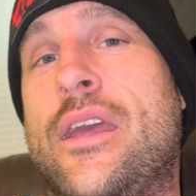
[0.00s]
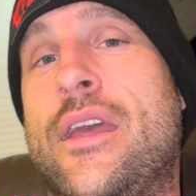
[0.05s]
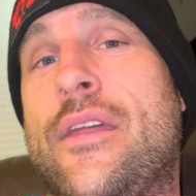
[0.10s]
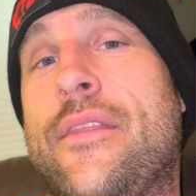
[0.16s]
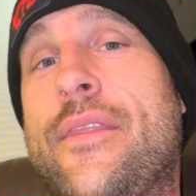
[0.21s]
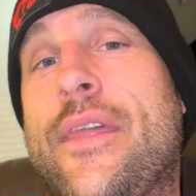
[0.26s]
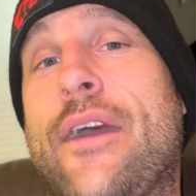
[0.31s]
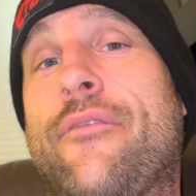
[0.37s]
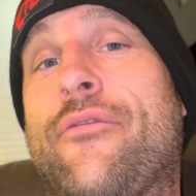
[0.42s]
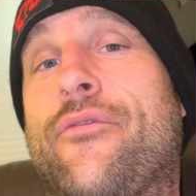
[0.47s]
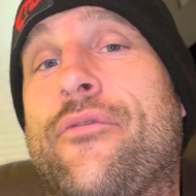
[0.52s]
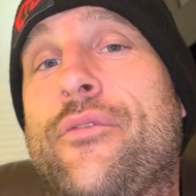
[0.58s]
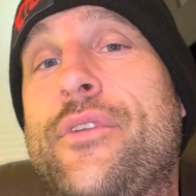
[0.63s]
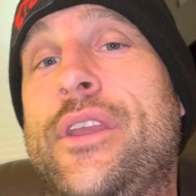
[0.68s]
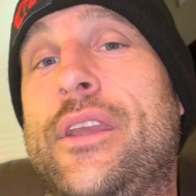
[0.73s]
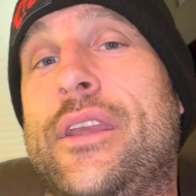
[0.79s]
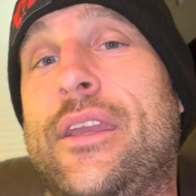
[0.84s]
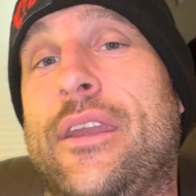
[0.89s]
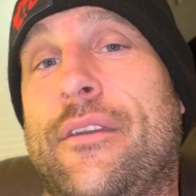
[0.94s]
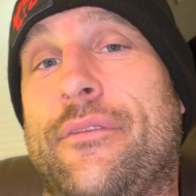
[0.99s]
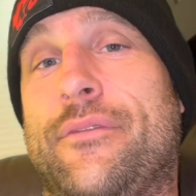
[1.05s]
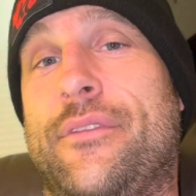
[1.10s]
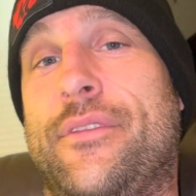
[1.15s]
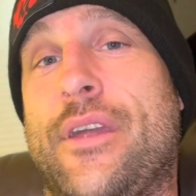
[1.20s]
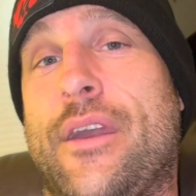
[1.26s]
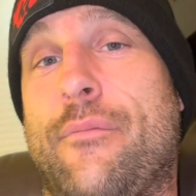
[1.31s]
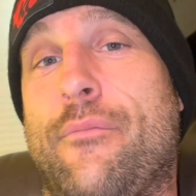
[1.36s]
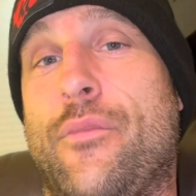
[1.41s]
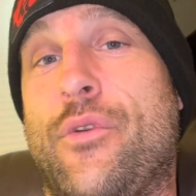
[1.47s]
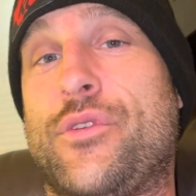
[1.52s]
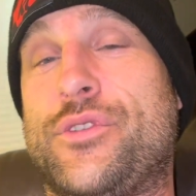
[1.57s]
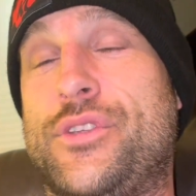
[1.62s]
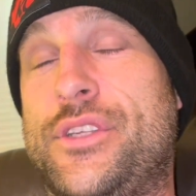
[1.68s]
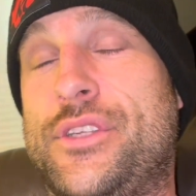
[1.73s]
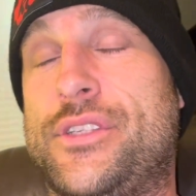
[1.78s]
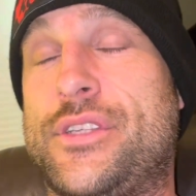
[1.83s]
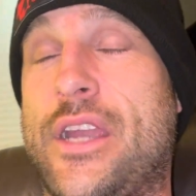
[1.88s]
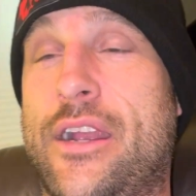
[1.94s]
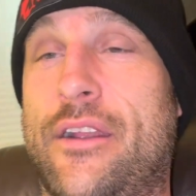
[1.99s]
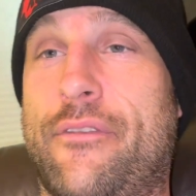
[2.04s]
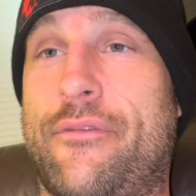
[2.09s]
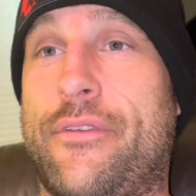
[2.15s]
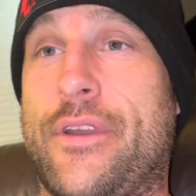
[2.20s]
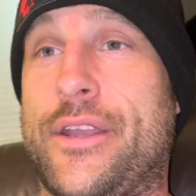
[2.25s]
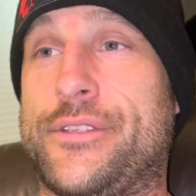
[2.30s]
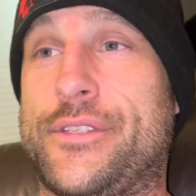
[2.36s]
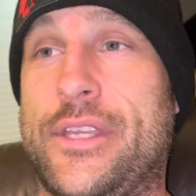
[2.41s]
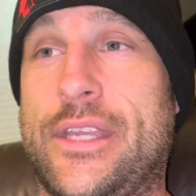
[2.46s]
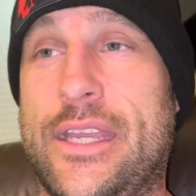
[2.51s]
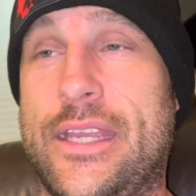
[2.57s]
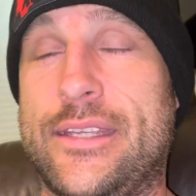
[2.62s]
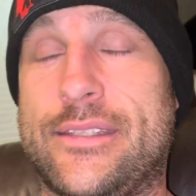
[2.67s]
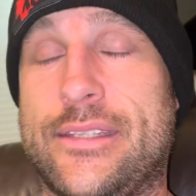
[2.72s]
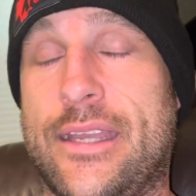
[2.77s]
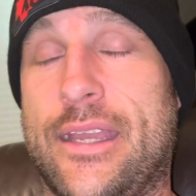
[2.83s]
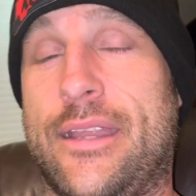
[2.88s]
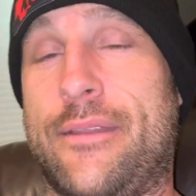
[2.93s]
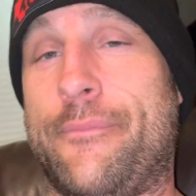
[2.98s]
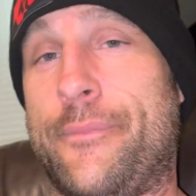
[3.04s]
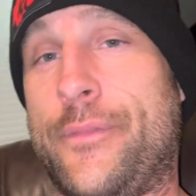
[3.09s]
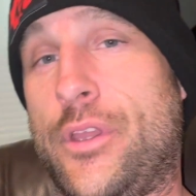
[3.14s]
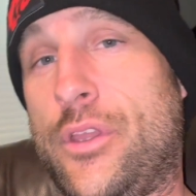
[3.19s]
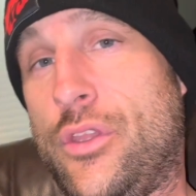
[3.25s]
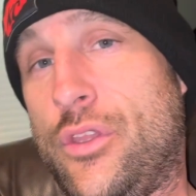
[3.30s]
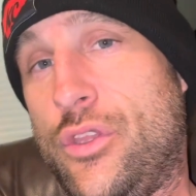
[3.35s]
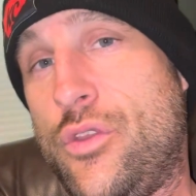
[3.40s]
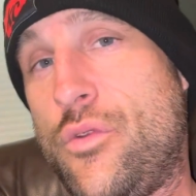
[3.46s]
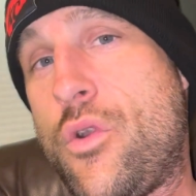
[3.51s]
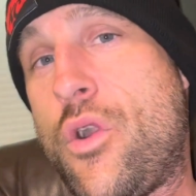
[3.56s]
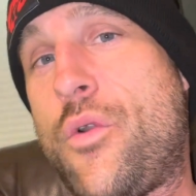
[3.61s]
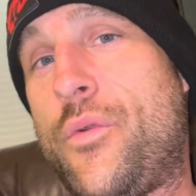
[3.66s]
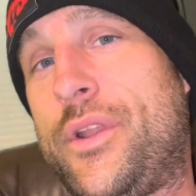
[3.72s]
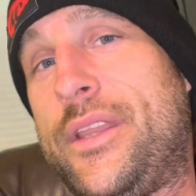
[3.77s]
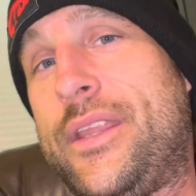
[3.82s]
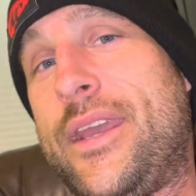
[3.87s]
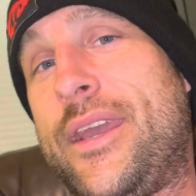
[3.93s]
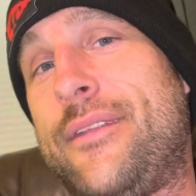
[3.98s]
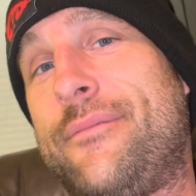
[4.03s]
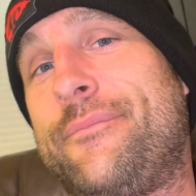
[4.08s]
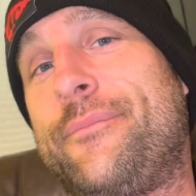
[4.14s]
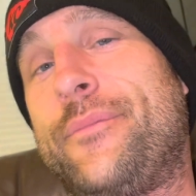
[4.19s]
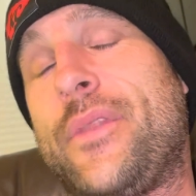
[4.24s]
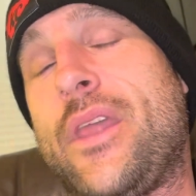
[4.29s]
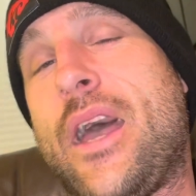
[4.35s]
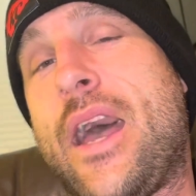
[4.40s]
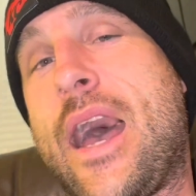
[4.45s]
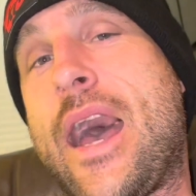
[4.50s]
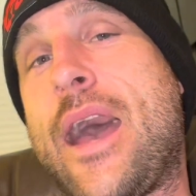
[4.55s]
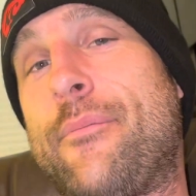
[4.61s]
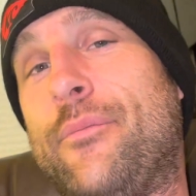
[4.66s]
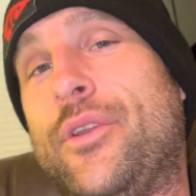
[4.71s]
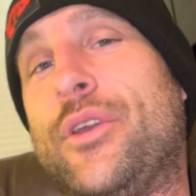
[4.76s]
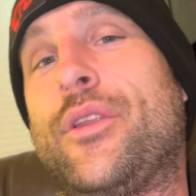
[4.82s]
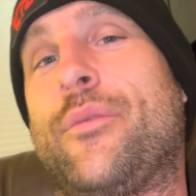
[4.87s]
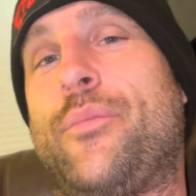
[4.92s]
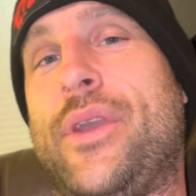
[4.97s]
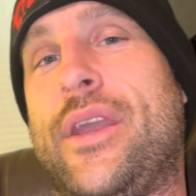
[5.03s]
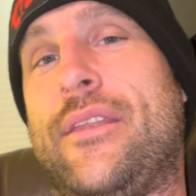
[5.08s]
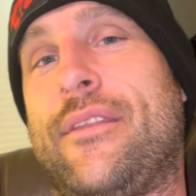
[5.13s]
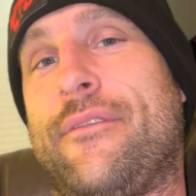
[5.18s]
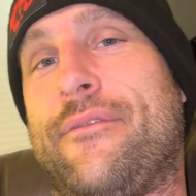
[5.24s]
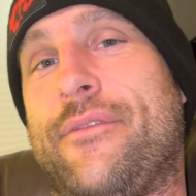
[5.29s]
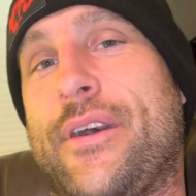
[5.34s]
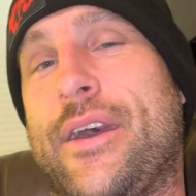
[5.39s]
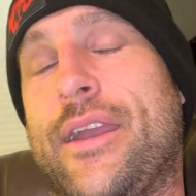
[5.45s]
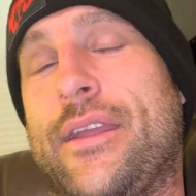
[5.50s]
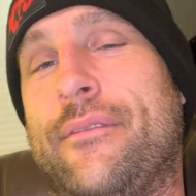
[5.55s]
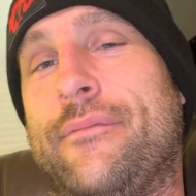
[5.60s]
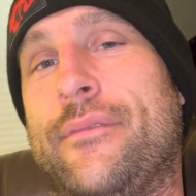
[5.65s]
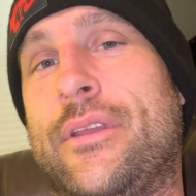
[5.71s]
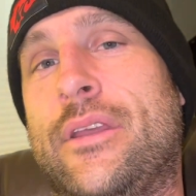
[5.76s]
that free gift, that mercy sacrifice, he said, you owe a debt, I'm going to pay the fine.